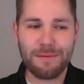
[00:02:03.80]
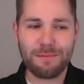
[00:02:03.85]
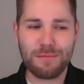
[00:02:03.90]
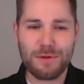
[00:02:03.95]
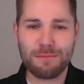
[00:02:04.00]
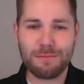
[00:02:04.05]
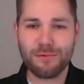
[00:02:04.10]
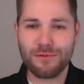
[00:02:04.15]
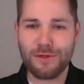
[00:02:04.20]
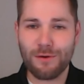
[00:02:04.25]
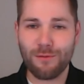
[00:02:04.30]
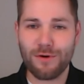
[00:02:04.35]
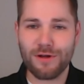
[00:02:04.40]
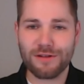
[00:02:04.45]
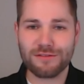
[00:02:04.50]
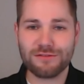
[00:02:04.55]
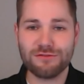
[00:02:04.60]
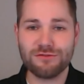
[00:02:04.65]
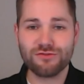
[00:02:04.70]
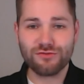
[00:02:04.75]
people that
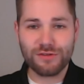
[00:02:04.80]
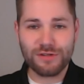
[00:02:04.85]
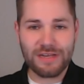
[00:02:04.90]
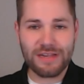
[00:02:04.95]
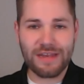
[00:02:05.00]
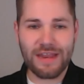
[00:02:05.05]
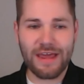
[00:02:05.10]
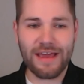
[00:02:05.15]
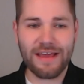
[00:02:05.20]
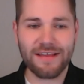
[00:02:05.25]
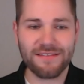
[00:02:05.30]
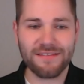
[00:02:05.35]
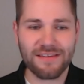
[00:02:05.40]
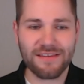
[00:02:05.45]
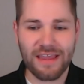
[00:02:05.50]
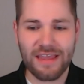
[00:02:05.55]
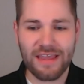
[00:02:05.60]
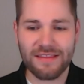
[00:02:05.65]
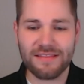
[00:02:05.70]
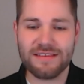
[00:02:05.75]
want to treat it as,
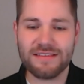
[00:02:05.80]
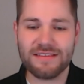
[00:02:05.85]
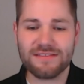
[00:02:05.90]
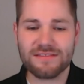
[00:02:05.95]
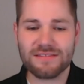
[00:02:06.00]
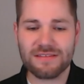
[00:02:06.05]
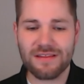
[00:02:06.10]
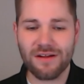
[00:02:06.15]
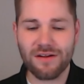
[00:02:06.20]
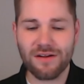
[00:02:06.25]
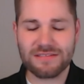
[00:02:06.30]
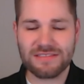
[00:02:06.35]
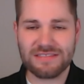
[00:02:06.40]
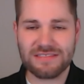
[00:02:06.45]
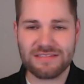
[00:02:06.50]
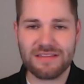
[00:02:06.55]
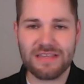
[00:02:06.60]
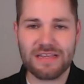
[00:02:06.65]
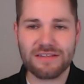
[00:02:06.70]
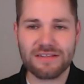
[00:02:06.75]
hey, these
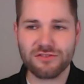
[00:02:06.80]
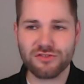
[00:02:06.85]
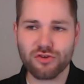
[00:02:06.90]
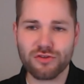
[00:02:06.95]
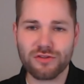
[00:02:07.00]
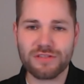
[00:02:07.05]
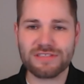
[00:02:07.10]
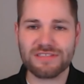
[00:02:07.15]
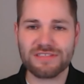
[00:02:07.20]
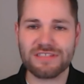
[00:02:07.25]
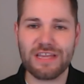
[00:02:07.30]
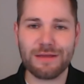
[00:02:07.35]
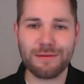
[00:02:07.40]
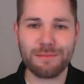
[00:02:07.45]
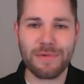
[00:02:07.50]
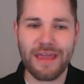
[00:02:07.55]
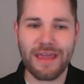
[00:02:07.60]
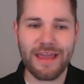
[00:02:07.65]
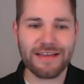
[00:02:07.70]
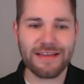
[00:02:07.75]
things are the
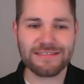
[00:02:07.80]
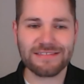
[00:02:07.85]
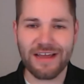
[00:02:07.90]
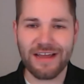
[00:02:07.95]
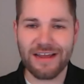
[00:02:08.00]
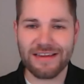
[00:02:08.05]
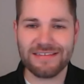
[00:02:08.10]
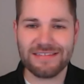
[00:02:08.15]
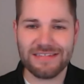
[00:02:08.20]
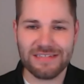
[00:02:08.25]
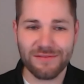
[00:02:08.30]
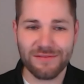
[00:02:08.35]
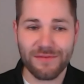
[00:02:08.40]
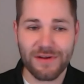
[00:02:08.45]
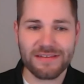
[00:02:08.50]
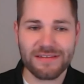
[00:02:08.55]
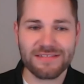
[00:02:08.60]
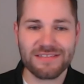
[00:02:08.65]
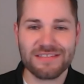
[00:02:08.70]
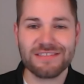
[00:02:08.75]
same as IT
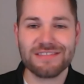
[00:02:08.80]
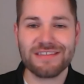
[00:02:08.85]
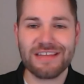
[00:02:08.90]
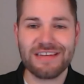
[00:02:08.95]
devices.